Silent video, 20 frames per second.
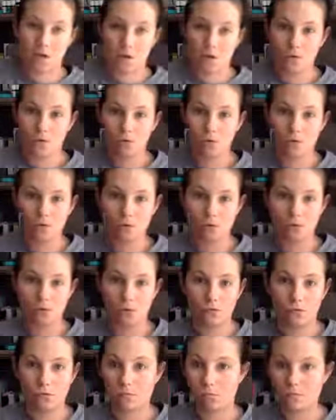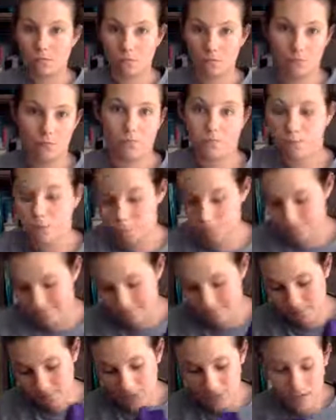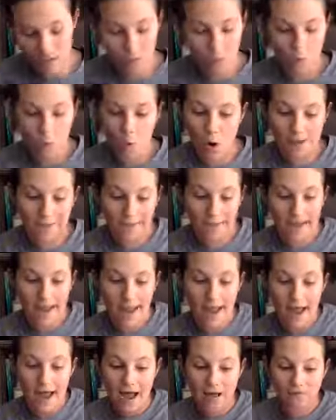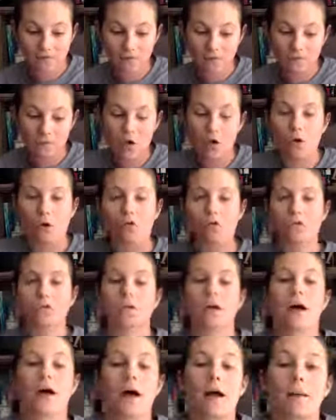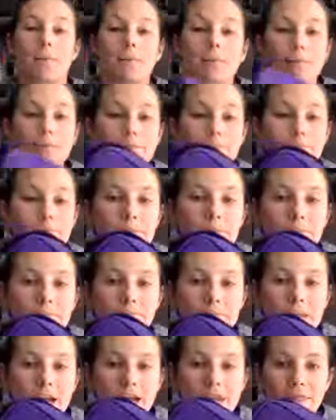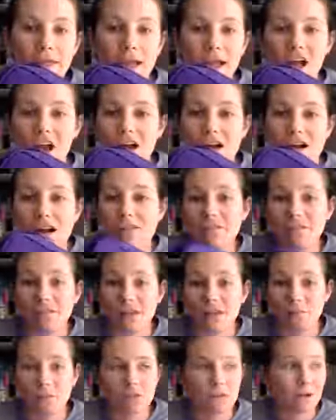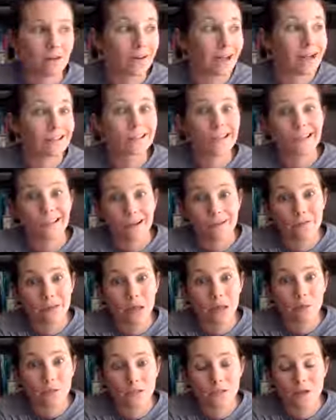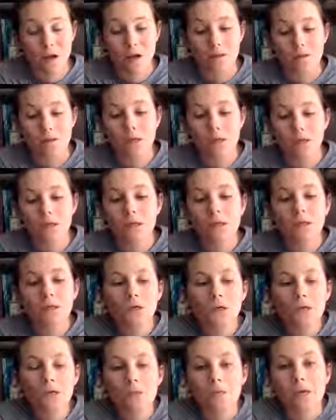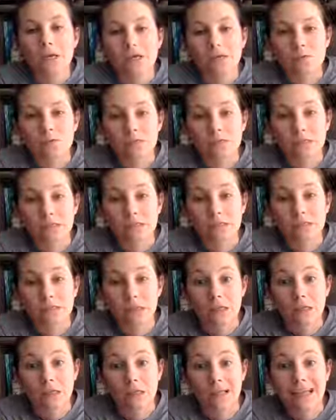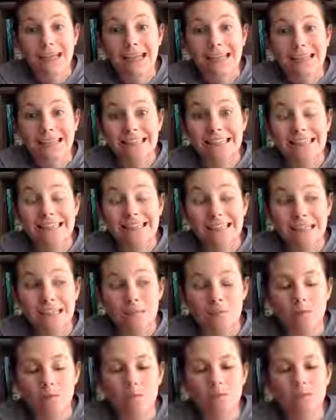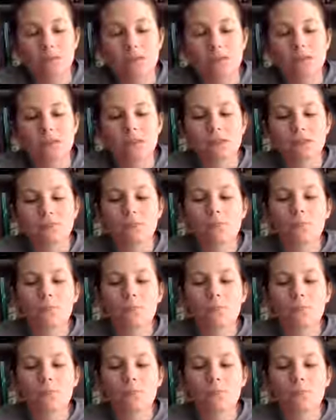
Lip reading: go-to one that I have all the time. I think I got it off of Amazon, guys. I love Amazon. My husband says I single-handedly keep them in business.